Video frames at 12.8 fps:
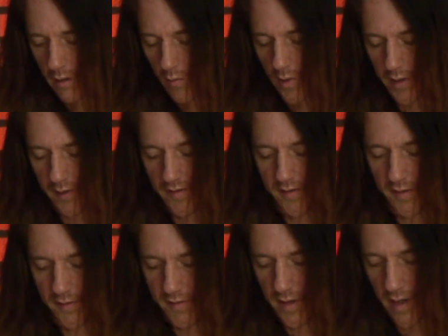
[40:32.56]
while there's
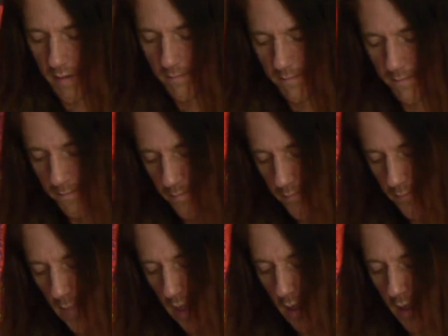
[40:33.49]
still time.
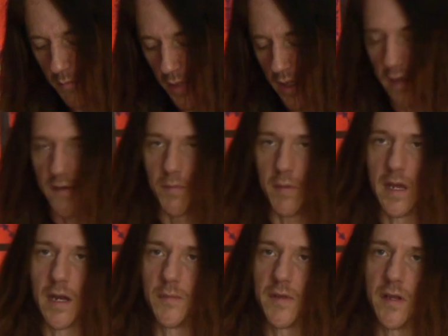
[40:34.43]
Because
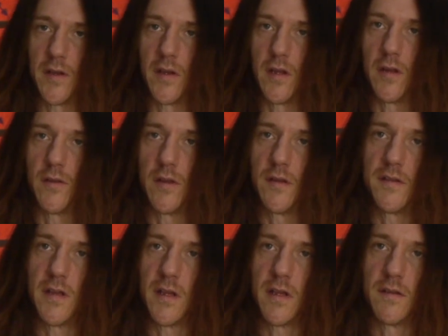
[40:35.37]
man, I'm telling you, these
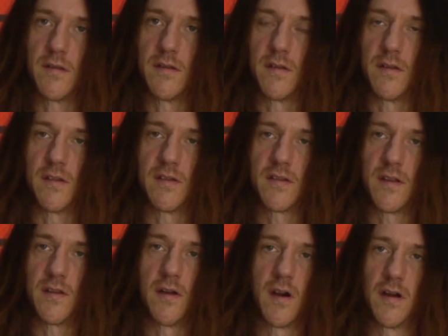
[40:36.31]
things, this
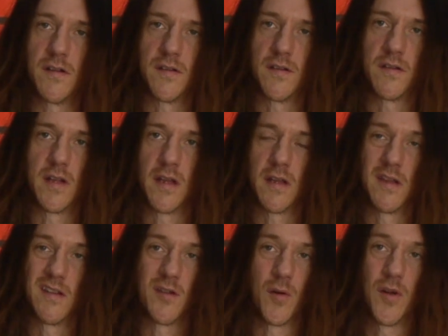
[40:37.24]
guitar is just like,
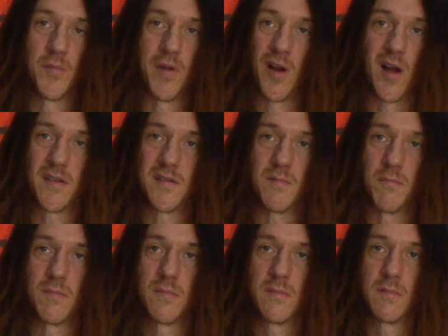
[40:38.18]
it's always been
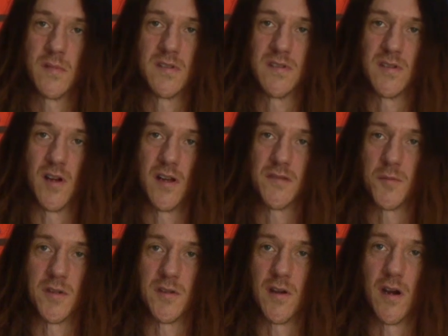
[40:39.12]
awesome. This is an
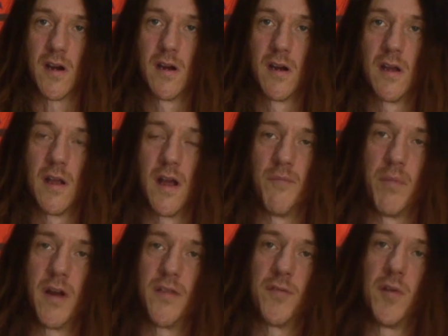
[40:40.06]
awesome guitar. I
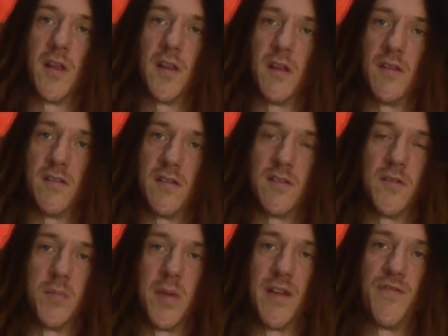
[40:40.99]
bought 3 of these, and this
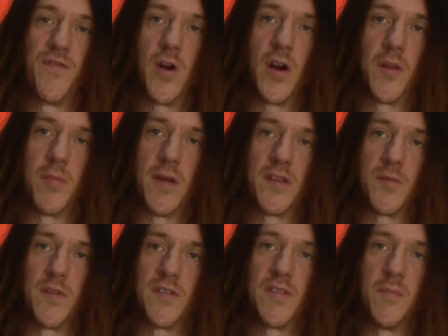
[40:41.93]
is by far the best
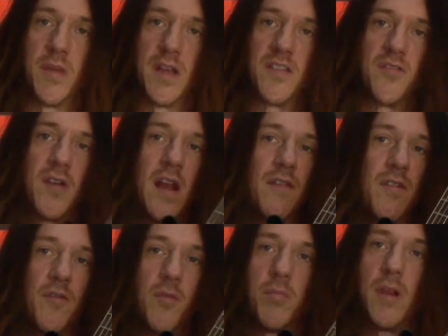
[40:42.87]
one. This is the best Strat I've
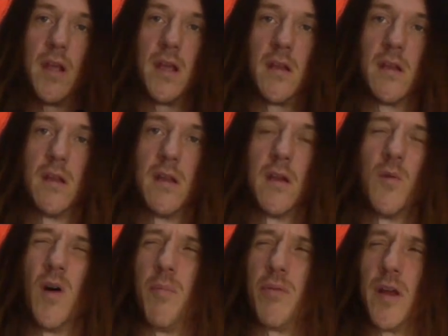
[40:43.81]
ever played.
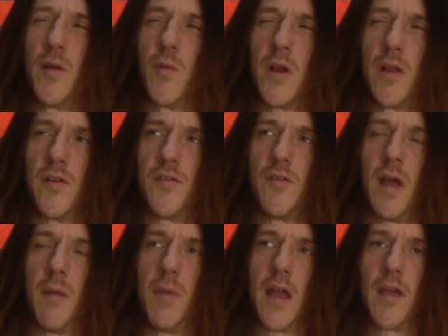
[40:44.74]
Well, I played one other
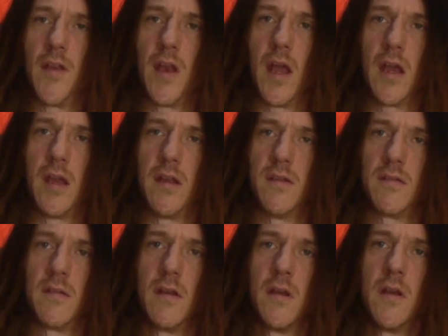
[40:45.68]
Strat back in the
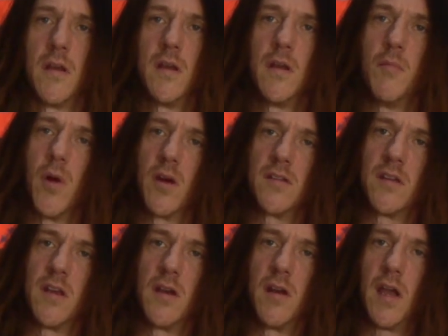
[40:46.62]
90s. Mark
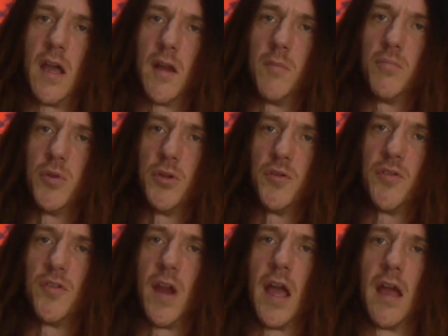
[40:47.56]
Skinner had a blue
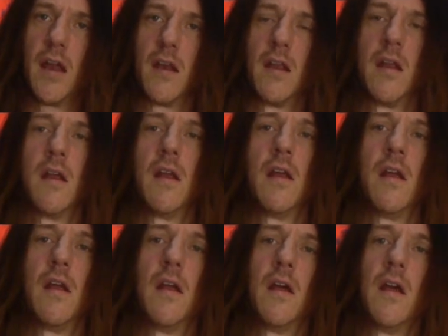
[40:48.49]
Strat.
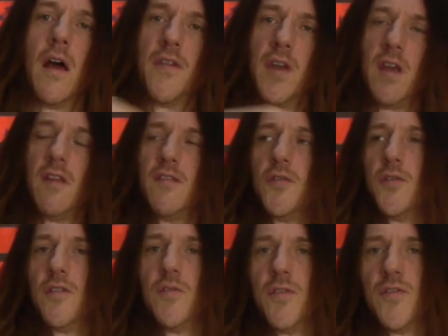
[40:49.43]
I think he sold
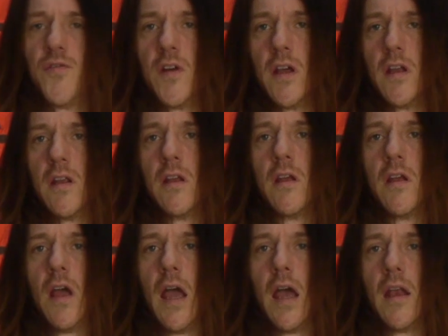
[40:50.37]
it to his friend.
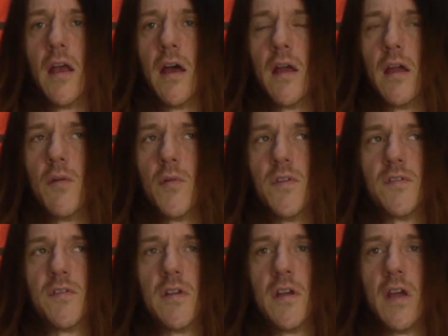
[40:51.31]
And
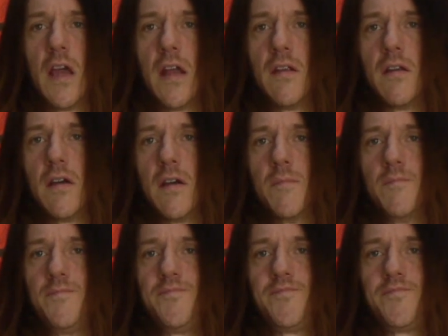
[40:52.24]
it had,
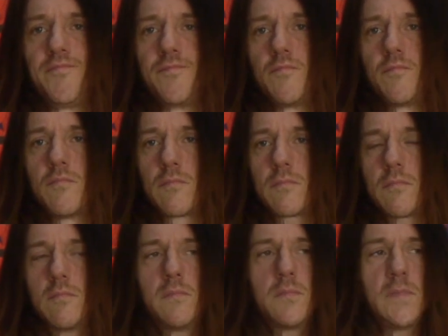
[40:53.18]

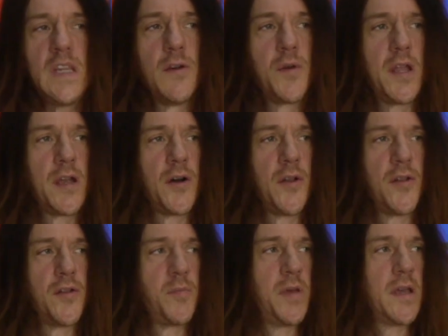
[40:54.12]
what do you call
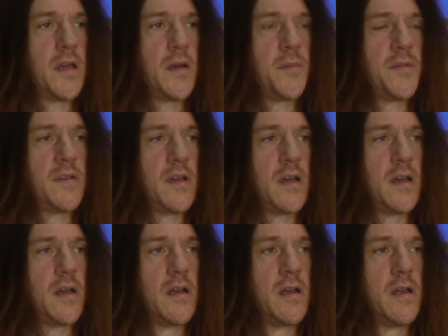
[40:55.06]
those pickups?
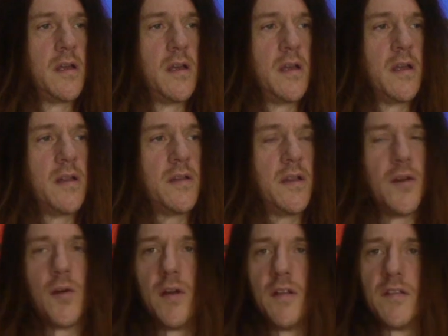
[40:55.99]
The
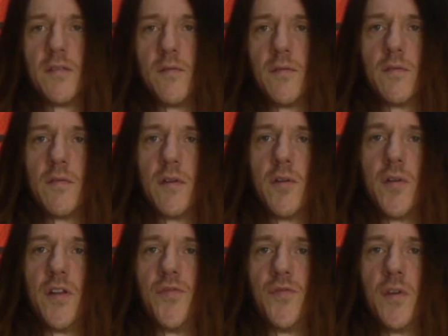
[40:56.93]

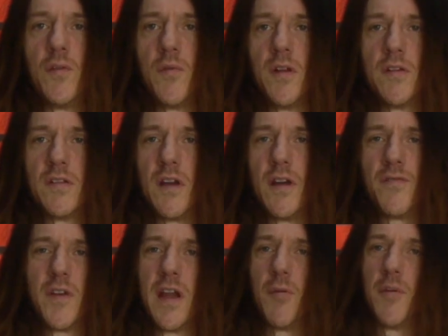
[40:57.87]
noise-free ones. I
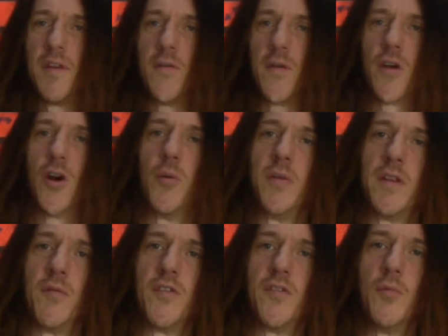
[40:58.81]
forgot what they were called, but
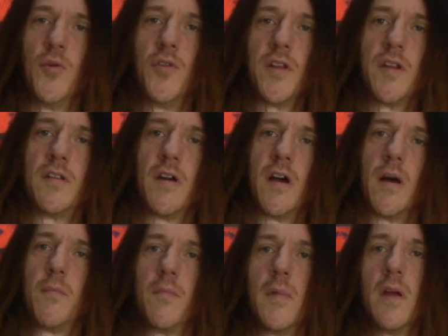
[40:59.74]
they were smooth on the
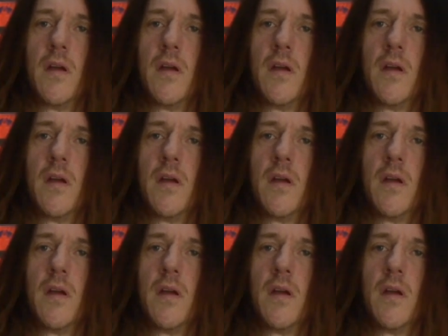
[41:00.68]
top.